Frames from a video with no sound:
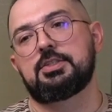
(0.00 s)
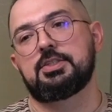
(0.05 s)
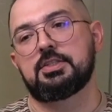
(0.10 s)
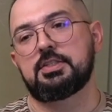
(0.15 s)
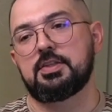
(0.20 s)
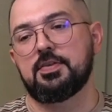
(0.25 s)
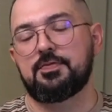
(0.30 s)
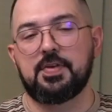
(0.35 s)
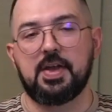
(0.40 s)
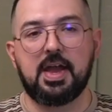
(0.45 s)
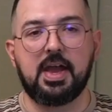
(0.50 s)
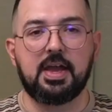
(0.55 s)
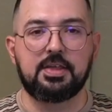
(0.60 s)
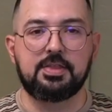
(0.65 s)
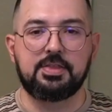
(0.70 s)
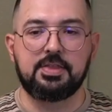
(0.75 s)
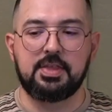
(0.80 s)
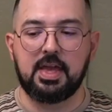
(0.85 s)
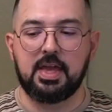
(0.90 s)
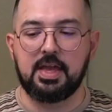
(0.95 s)
just the
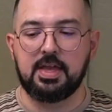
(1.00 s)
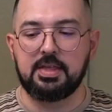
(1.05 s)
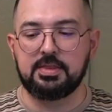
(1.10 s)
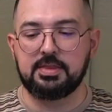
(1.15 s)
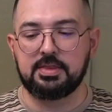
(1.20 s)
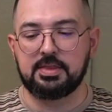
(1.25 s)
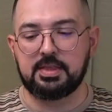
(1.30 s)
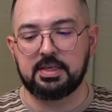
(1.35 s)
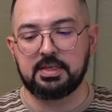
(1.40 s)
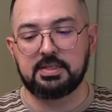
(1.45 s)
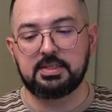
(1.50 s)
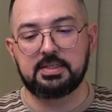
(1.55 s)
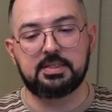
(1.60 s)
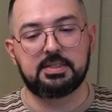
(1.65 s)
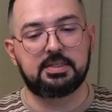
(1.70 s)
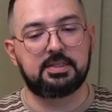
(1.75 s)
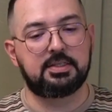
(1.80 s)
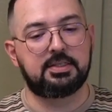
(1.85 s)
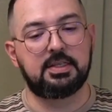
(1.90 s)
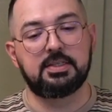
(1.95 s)
fact that this
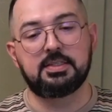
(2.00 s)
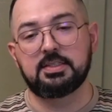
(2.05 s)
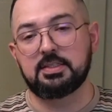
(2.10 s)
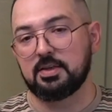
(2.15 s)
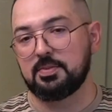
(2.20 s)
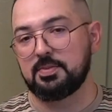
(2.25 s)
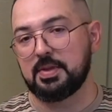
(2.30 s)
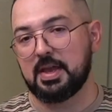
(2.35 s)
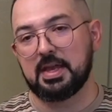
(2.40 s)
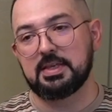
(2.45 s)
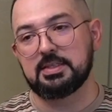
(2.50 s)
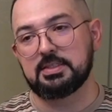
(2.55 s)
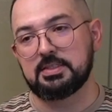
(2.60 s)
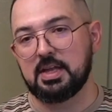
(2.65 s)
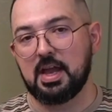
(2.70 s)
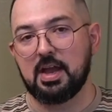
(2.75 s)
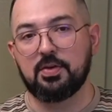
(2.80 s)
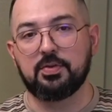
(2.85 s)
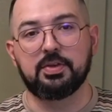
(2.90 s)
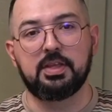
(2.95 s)
system has
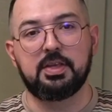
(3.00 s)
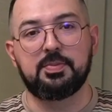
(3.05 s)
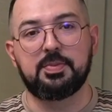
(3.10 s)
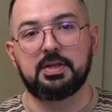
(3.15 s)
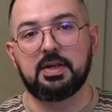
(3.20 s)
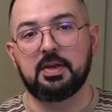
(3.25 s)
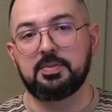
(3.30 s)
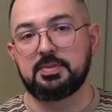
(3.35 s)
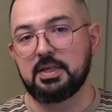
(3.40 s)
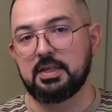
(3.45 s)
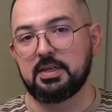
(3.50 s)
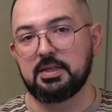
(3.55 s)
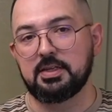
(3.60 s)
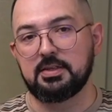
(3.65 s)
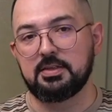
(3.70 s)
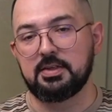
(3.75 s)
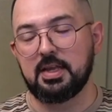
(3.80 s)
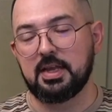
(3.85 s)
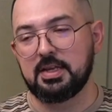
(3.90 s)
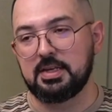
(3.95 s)
not really been updated
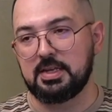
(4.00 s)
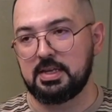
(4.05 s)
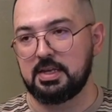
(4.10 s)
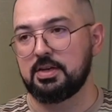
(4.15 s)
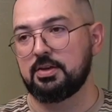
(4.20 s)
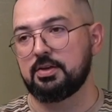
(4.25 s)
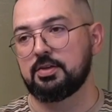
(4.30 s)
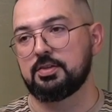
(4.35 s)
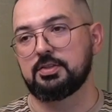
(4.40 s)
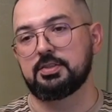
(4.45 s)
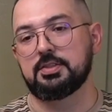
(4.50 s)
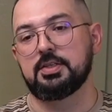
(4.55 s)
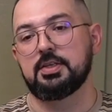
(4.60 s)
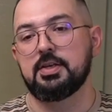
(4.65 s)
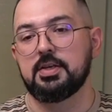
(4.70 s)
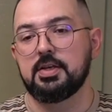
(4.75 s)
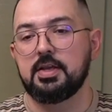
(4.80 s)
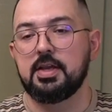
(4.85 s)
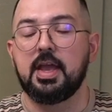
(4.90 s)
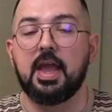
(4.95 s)
in years.
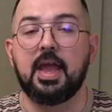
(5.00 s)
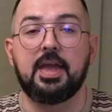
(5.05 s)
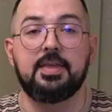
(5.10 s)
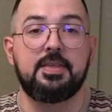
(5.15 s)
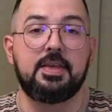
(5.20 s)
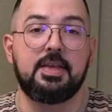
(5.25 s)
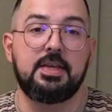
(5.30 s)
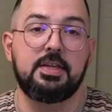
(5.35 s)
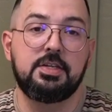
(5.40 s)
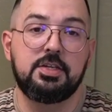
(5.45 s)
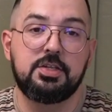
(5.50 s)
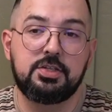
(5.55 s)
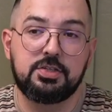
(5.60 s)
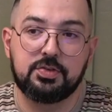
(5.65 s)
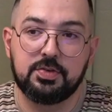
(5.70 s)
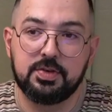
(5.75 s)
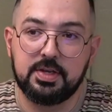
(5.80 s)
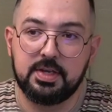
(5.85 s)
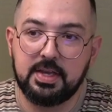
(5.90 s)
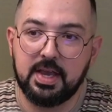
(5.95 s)
And the
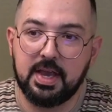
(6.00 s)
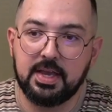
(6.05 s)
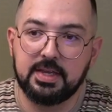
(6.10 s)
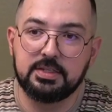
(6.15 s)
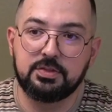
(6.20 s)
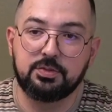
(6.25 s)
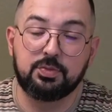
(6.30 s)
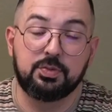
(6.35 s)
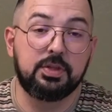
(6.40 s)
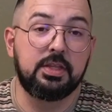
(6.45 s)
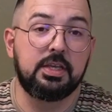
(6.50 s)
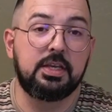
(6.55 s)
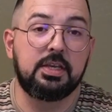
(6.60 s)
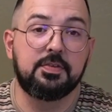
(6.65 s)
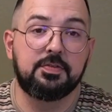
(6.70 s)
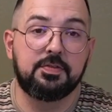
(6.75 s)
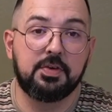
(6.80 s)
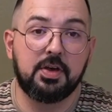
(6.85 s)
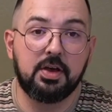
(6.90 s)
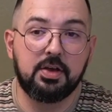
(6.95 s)
industry has really
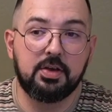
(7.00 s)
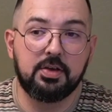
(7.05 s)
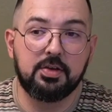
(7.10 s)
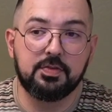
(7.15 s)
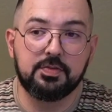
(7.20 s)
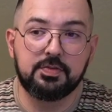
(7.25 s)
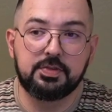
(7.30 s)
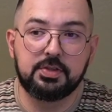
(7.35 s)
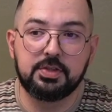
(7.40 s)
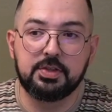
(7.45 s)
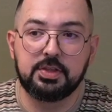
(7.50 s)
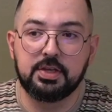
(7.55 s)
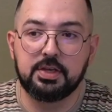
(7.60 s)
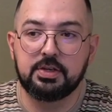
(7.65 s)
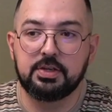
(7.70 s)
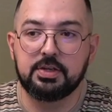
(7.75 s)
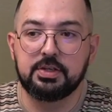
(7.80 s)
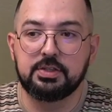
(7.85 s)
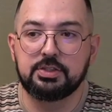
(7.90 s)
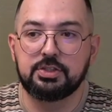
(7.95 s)
evolved.
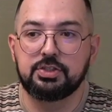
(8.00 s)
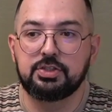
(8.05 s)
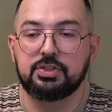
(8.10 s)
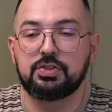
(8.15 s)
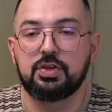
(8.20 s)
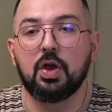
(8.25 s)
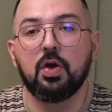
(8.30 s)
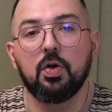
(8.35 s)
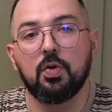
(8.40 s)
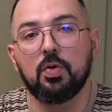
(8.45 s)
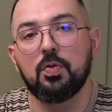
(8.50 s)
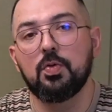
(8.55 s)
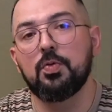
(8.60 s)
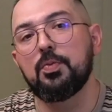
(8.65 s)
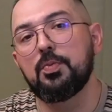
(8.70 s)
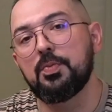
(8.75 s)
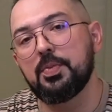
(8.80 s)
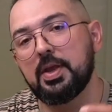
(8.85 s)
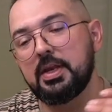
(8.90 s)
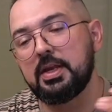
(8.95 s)
There are so
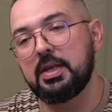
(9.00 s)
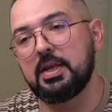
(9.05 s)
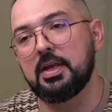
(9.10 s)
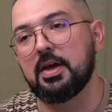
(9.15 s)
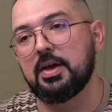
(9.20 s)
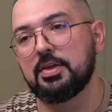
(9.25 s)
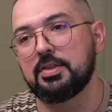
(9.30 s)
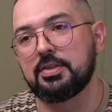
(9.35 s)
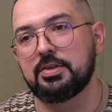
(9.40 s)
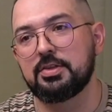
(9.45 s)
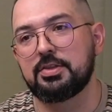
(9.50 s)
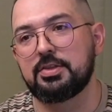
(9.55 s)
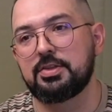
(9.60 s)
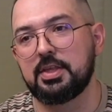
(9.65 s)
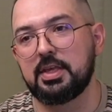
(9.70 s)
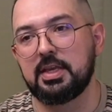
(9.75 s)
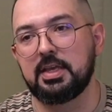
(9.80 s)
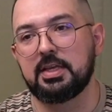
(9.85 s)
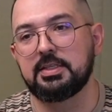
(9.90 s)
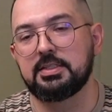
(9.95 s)
many other
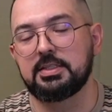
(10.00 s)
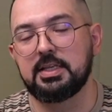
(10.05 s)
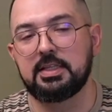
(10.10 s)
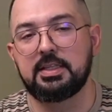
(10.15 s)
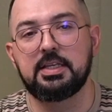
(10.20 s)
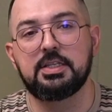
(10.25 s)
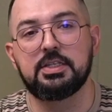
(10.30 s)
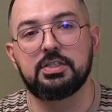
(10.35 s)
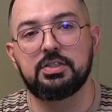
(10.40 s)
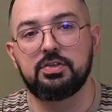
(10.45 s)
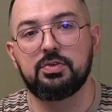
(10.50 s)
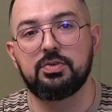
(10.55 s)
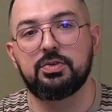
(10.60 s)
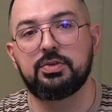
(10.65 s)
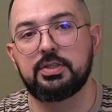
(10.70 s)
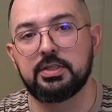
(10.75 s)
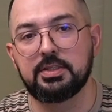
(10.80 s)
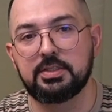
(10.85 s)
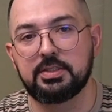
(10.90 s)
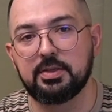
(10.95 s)
things that these new
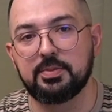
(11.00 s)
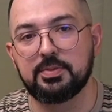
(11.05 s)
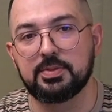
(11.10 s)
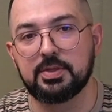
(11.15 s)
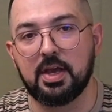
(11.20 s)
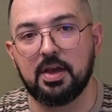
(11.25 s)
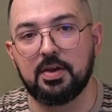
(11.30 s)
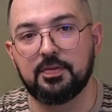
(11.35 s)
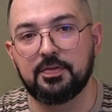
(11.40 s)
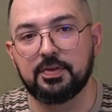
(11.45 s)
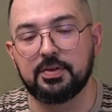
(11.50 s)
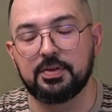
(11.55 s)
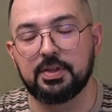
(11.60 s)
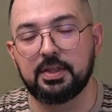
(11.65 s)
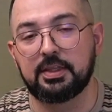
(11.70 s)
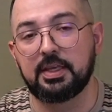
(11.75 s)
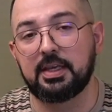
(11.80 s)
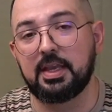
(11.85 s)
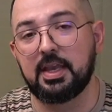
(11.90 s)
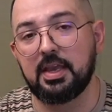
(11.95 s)
systems offer that
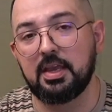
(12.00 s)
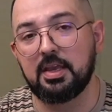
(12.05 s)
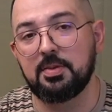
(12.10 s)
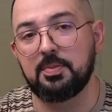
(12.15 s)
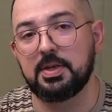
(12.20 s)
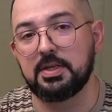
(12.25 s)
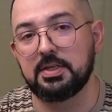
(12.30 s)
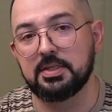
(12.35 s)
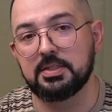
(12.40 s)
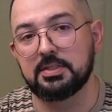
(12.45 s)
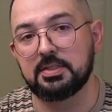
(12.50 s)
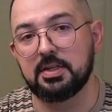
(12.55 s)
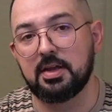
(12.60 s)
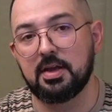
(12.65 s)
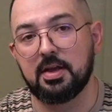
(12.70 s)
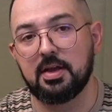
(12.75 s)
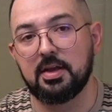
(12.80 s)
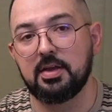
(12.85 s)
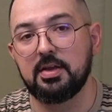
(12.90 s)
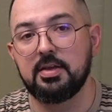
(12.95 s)
the KME does
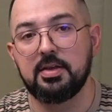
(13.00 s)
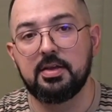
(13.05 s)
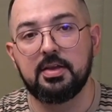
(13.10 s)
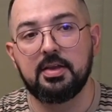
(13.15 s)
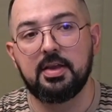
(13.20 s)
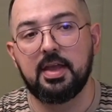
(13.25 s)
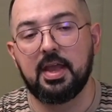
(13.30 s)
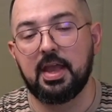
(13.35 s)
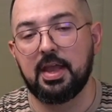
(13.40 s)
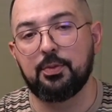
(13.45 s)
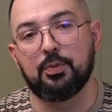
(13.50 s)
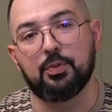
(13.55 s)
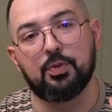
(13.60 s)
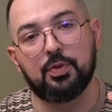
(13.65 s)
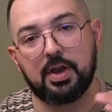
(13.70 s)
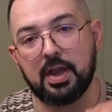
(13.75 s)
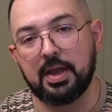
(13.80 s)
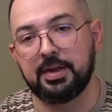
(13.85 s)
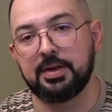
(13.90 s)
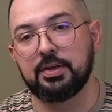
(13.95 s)
not. And we'll
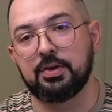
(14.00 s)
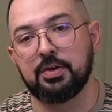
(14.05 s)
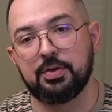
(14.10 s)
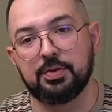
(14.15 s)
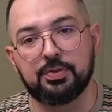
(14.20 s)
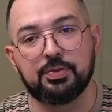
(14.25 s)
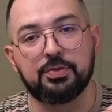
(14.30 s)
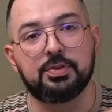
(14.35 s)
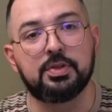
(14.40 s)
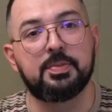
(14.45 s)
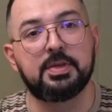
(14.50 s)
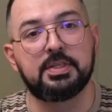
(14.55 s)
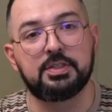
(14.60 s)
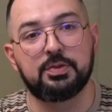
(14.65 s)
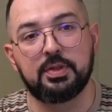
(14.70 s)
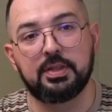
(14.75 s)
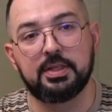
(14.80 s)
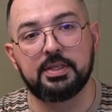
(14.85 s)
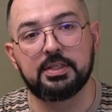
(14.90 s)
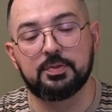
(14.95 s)
kind of go through them as
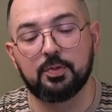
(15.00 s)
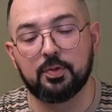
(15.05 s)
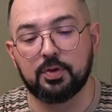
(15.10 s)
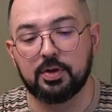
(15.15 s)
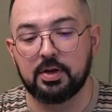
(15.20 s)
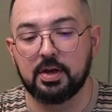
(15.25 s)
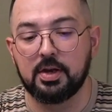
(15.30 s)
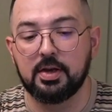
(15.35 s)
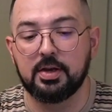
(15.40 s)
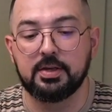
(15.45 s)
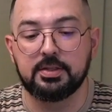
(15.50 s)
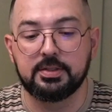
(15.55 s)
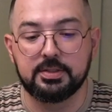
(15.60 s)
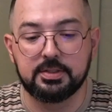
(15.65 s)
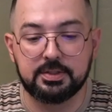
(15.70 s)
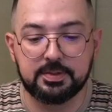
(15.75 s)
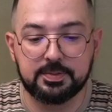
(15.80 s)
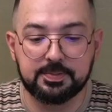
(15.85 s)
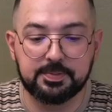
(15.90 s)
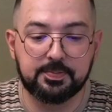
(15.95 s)
we list more
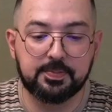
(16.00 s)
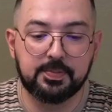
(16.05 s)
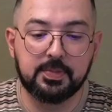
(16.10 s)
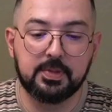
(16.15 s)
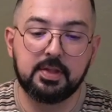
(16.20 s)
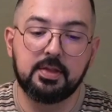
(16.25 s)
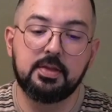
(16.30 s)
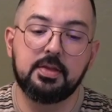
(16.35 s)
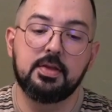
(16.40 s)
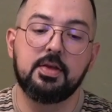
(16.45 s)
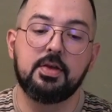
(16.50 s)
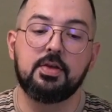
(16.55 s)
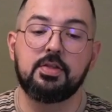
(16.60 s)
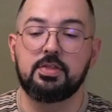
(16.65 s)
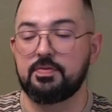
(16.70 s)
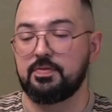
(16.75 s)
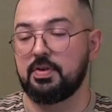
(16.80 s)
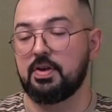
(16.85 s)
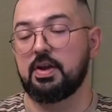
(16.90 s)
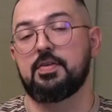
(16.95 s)
cons.
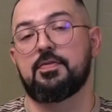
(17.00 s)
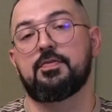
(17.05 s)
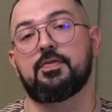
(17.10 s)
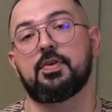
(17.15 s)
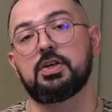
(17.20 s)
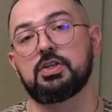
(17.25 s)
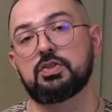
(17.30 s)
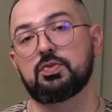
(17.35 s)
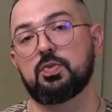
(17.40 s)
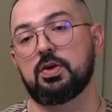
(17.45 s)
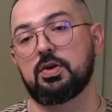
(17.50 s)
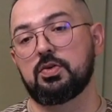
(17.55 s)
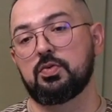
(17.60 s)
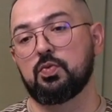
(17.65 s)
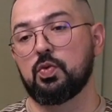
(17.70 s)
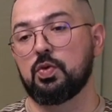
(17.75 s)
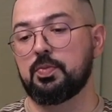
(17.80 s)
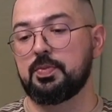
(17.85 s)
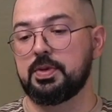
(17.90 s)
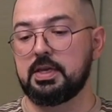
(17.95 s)
The very first one
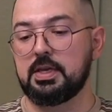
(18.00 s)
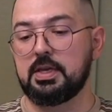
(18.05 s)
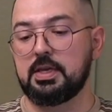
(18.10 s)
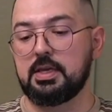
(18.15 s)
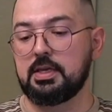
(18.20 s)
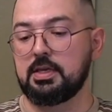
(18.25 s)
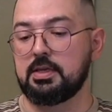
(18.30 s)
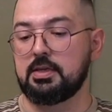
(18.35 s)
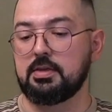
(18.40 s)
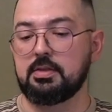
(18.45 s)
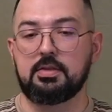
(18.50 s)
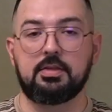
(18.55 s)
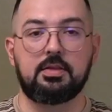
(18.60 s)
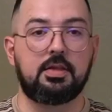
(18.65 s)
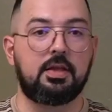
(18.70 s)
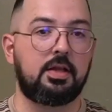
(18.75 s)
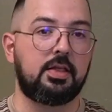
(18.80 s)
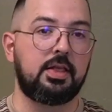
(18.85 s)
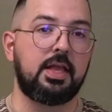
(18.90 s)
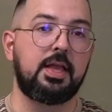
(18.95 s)
will be
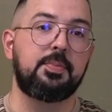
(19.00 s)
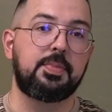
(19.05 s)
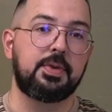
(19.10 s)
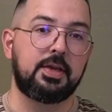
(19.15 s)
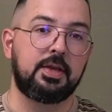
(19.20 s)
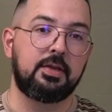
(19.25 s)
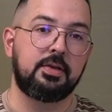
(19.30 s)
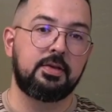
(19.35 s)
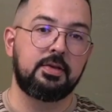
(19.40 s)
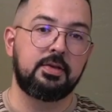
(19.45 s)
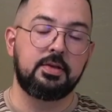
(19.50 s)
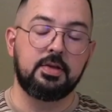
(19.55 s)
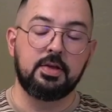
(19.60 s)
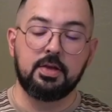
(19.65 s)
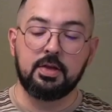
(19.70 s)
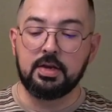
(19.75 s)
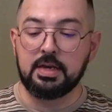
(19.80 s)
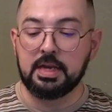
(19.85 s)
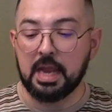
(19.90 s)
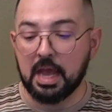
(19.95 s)
reclamping.
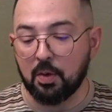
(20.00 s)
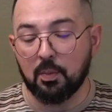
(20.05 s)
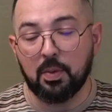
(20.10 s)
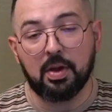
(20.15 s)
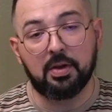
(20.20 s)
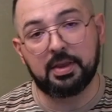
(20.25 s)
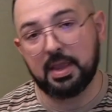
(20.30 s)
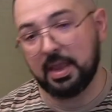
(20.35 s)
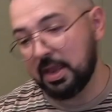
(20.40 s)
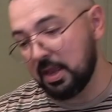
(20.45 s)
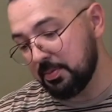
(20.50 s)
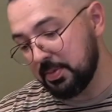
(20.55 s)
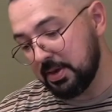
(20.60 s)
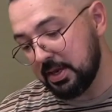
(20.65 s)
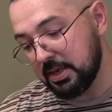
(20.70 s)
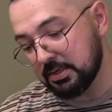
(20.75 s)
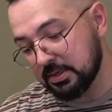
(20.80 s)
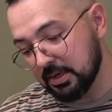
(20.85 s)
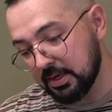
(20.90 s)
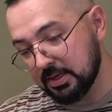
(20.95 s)
Now, while
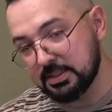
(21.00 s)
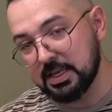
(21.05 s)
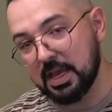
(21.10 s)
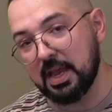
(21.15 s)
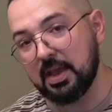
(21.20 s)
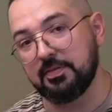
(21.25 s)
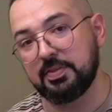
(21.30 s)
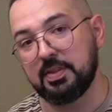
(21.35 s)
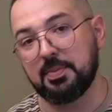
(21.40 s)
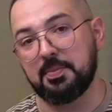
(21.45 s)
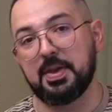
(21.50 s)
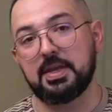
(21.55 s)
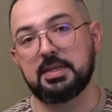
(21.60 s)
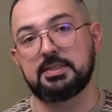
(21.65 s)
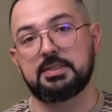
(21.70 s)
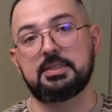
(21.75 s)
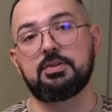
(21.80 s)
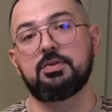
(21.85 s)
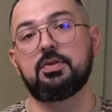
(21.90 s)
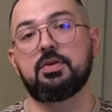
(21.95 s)
KME does have the
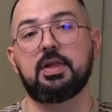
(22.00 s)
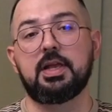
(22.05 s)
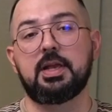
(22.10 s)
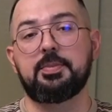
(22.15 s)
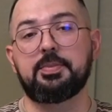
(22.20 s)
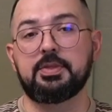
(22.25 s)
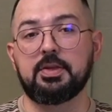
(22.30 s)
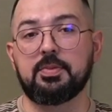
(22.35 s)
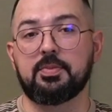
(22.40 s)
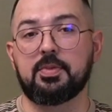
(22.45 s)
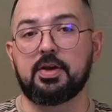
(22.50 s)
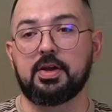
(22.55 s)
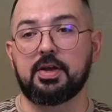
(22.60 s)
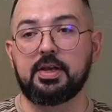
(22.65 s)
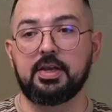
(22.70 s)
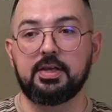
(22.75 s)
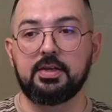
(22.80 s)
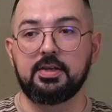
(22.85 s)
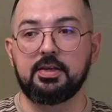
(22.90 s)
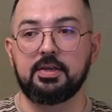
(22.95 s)
best single clamp in the
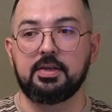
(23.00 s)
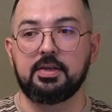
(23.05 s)
market,